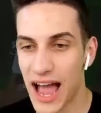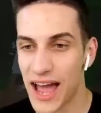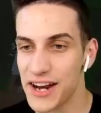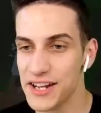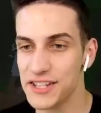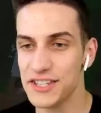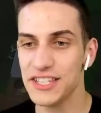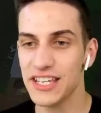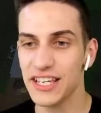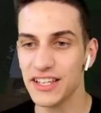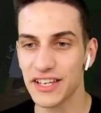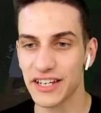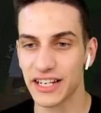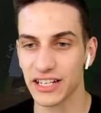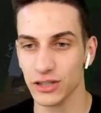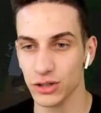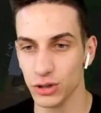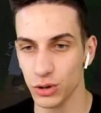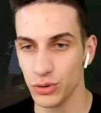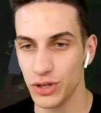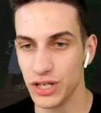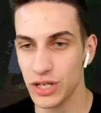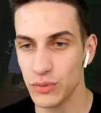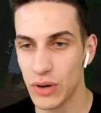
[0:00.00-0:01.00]
I need to get like a
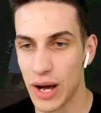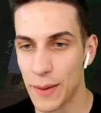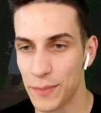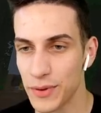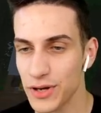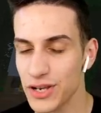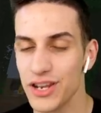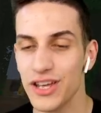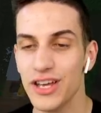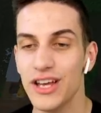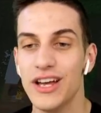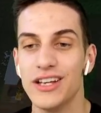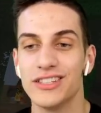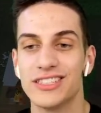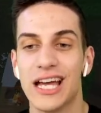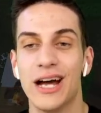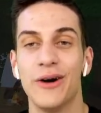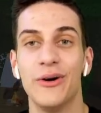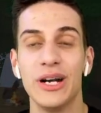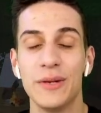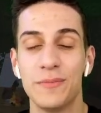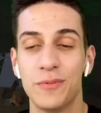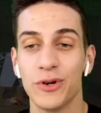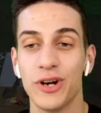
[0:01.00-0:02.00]
looting weapon. So I
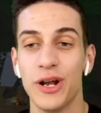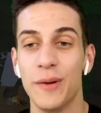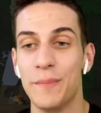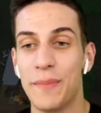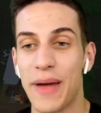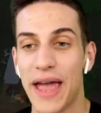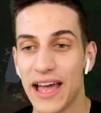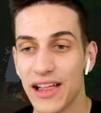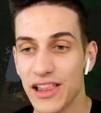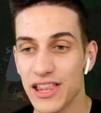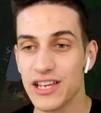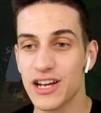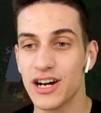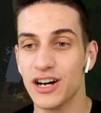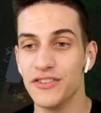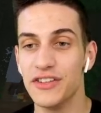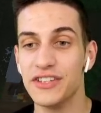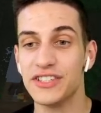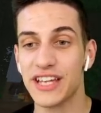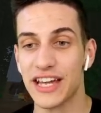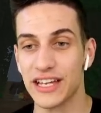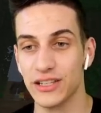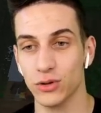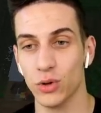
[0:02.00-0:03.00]
already put impaling on
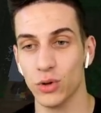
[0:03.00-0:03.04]
this and